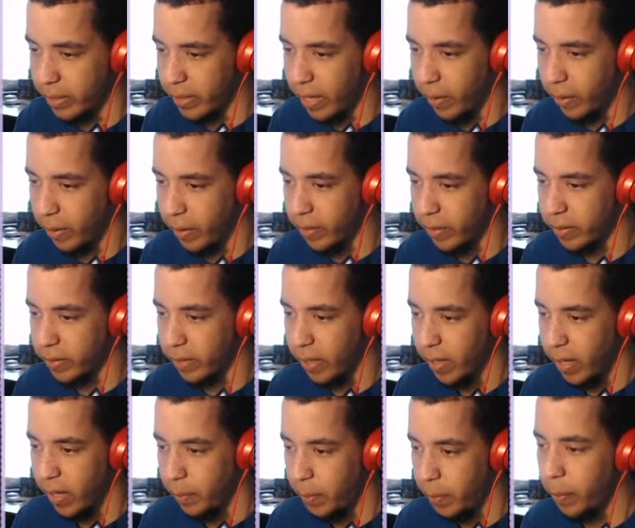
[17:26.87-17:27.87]
Now this?
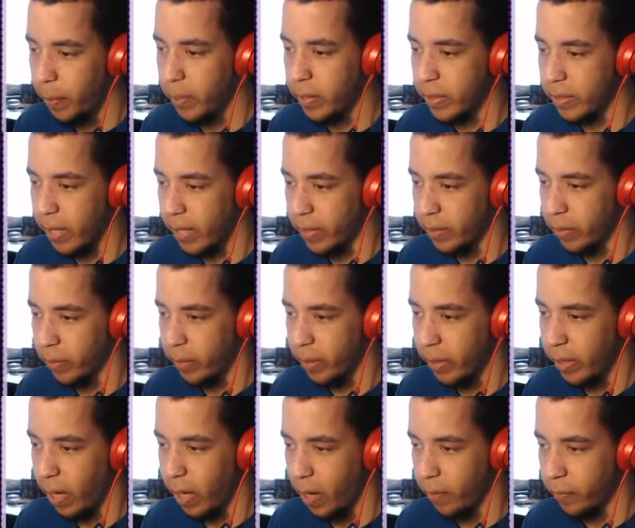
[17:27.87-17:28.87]
People these days are
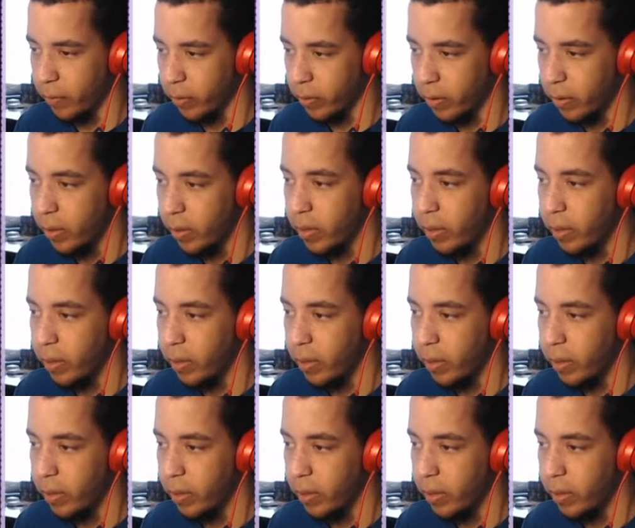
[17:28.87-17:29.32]
really awful.